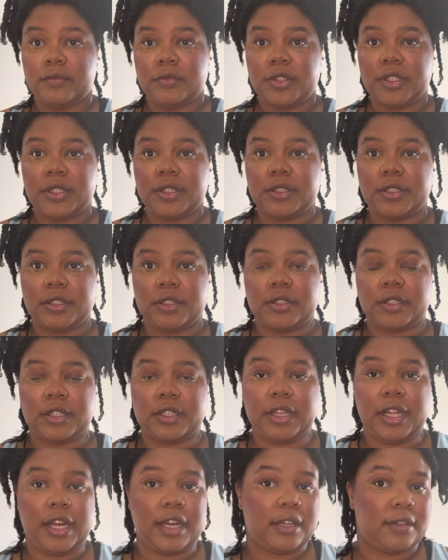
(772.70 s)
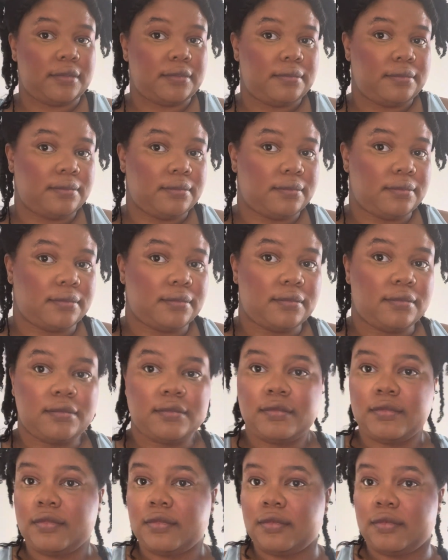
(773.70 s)
And just like that,
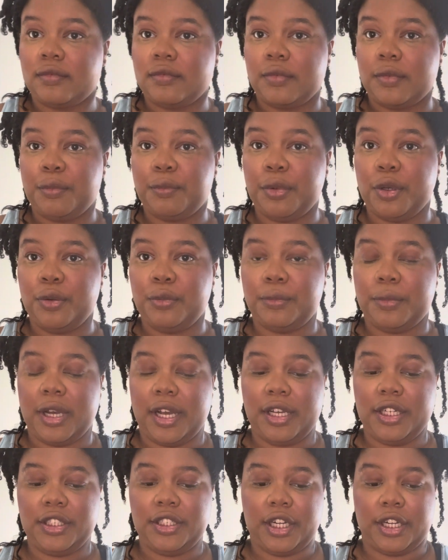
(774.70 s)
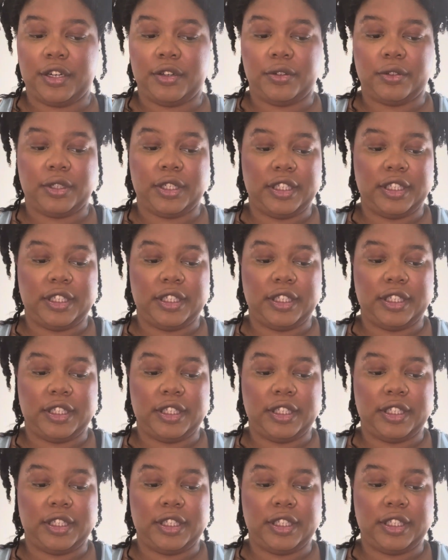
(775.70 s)
boom, eyeshadow.